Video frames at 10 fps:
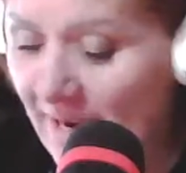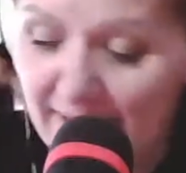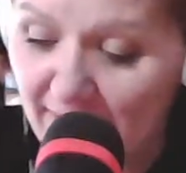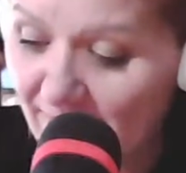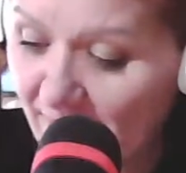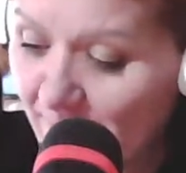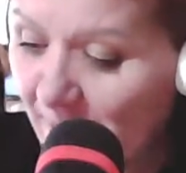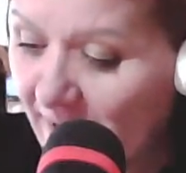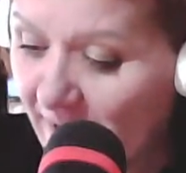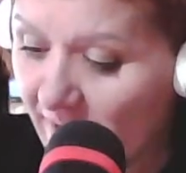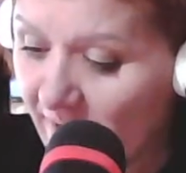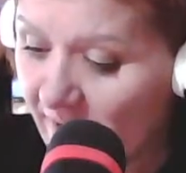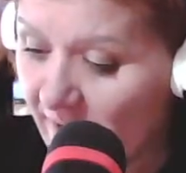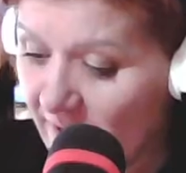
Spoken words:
I love NPR.